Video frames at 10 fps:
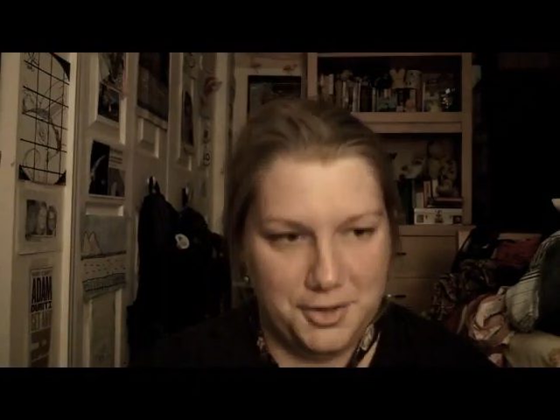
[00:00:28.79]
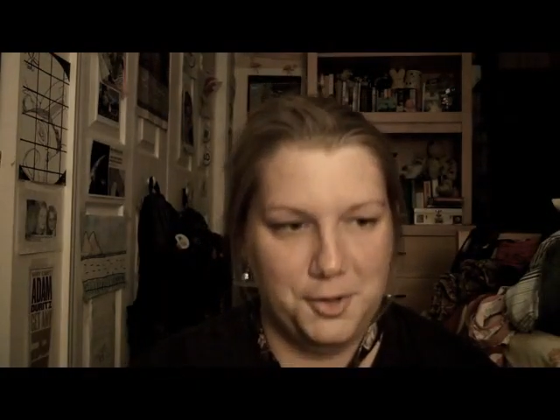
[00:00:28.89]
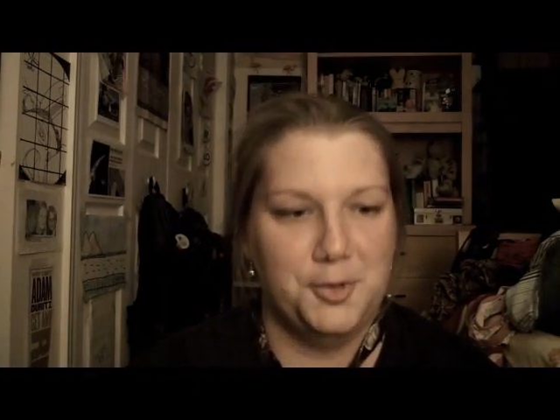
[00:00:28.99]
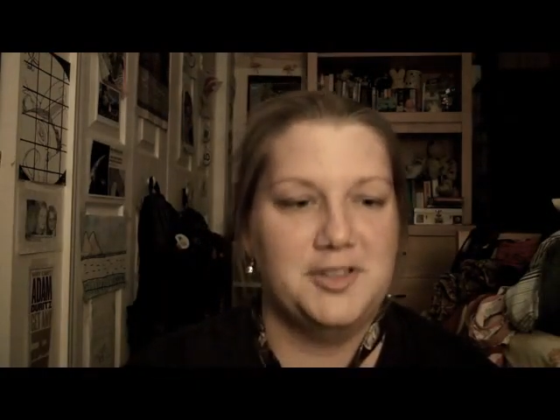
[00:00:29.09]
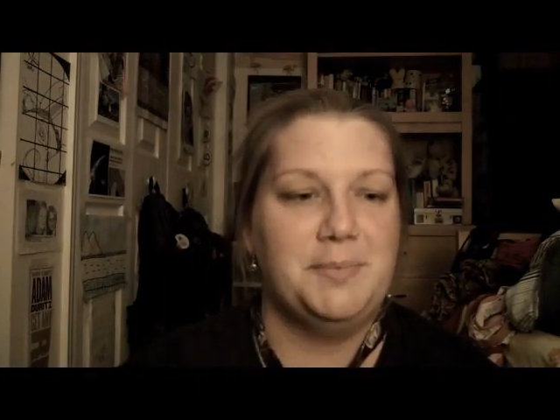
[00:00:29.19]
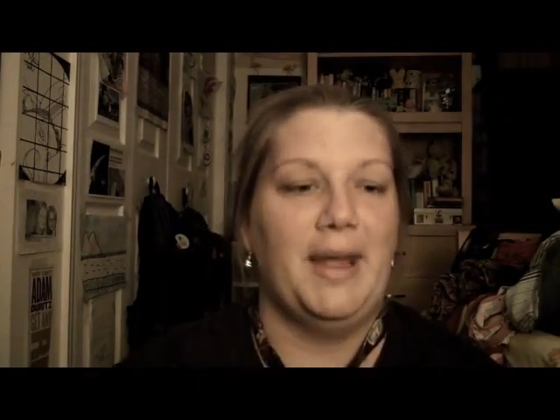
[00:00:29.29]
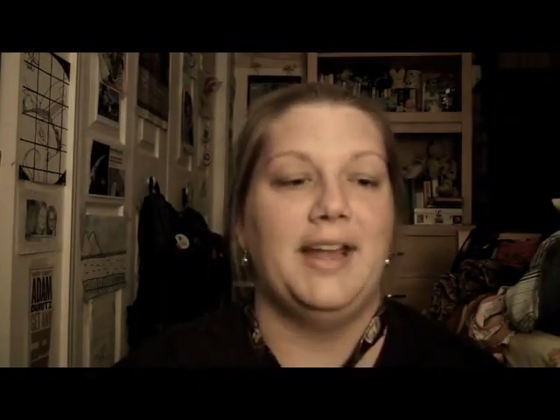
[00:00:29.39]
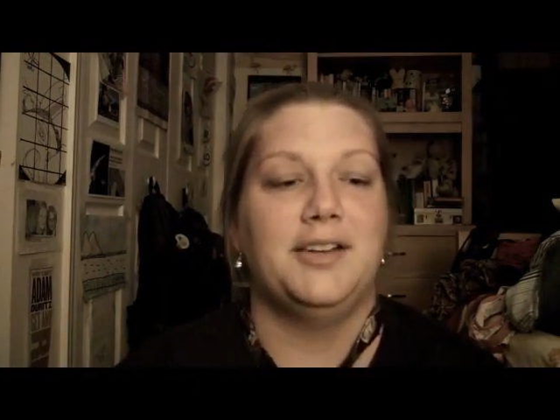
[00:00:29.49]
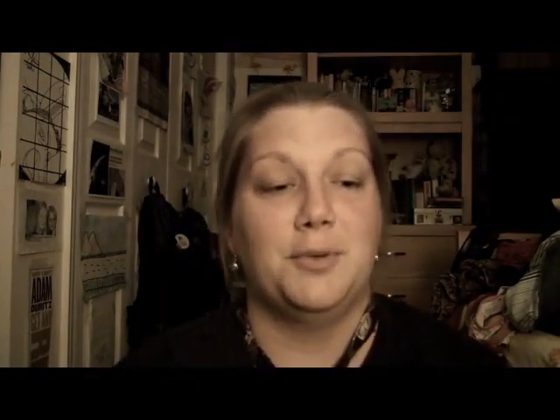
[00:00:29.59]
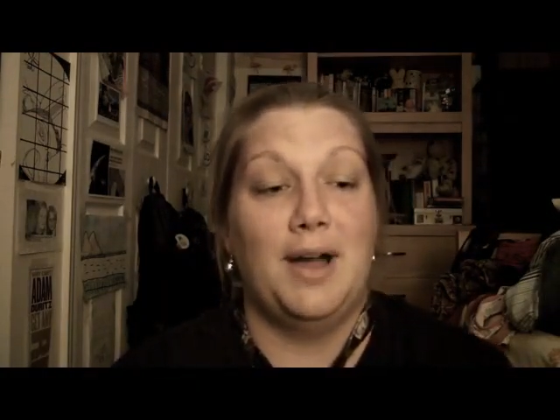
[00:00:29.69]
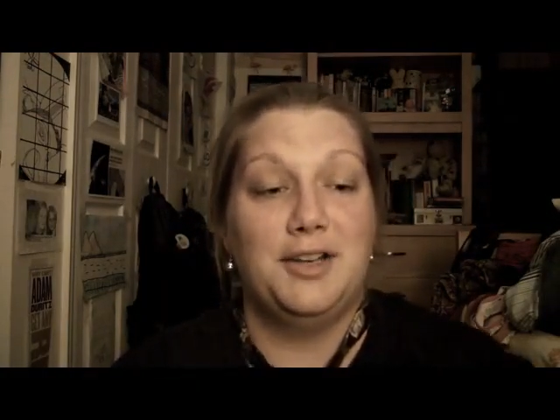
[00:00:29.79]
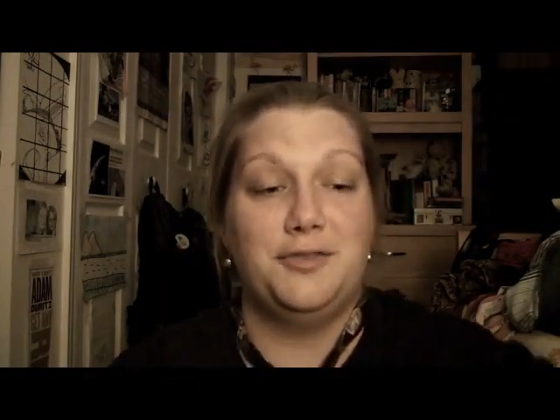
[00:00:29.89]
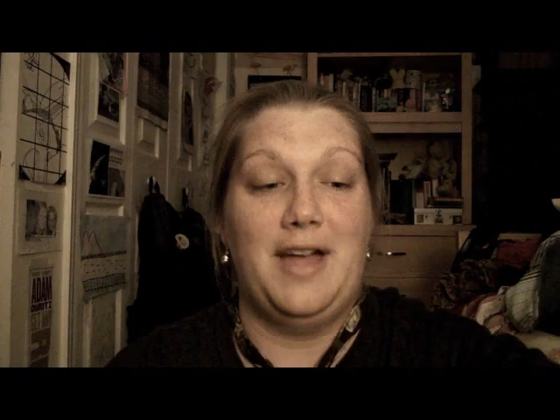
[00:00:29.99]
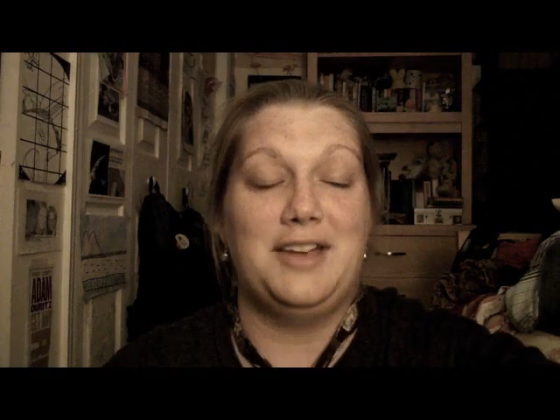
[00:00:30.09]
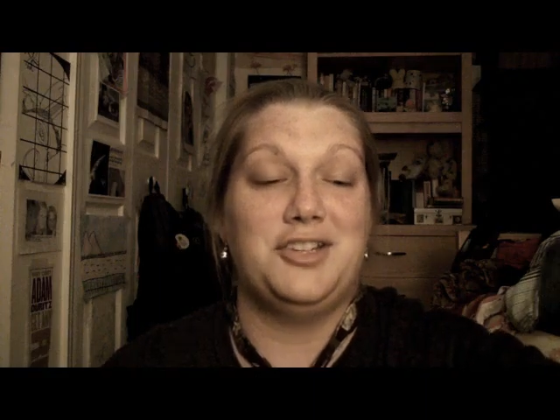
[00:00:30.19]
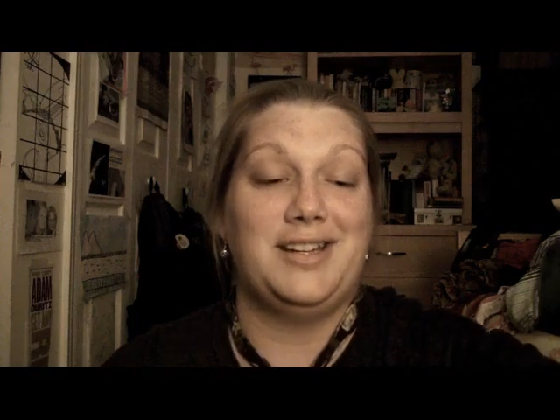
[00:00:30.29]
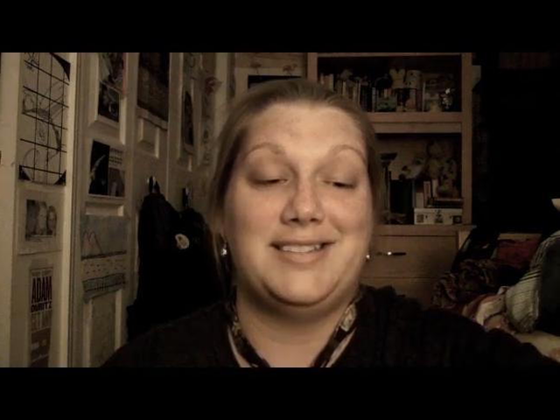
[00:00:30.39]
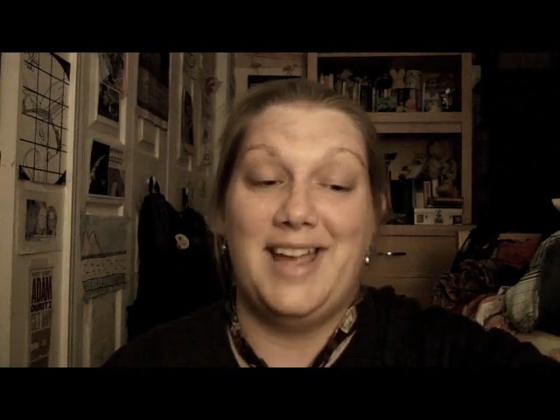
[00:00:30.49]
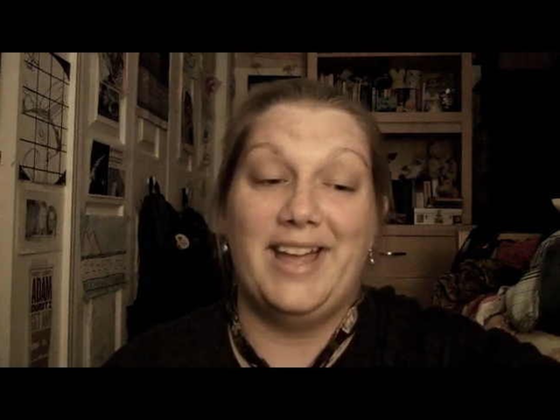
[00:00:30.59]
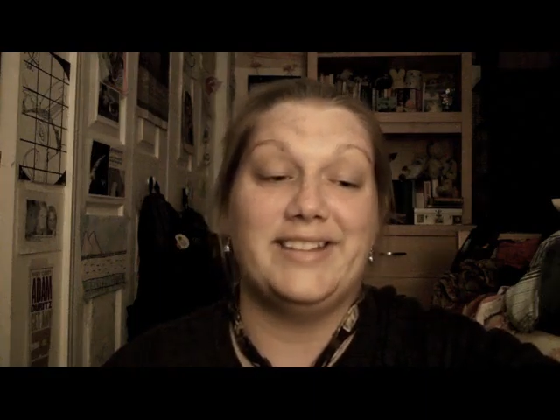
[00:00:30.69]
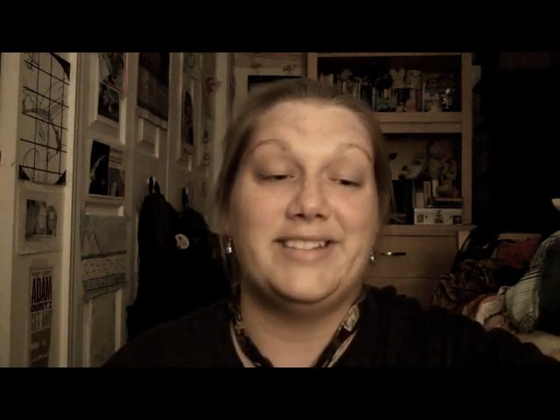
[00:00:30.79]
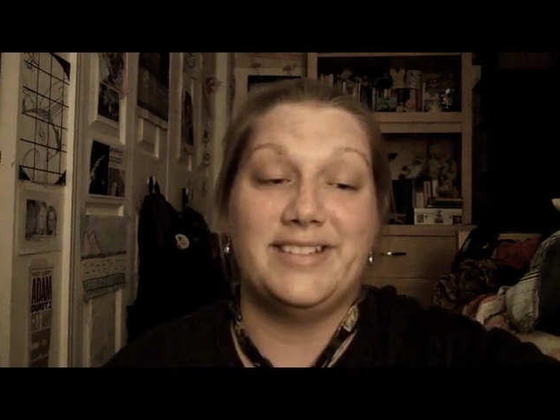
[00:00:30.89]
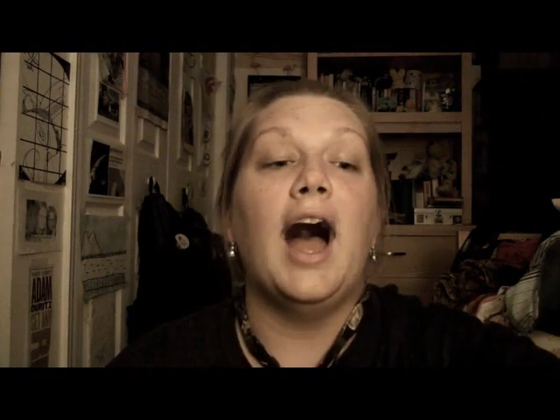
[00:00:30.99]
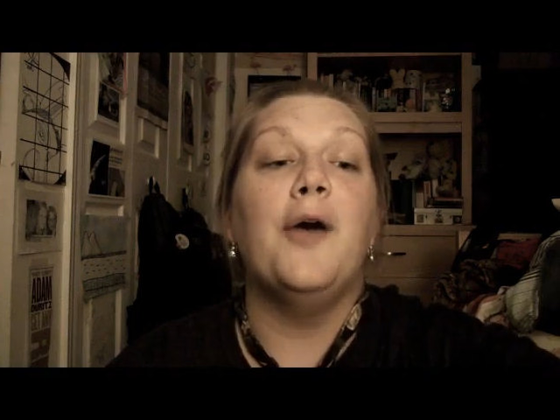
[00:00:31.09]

dudes paid to watch fat chicks dance,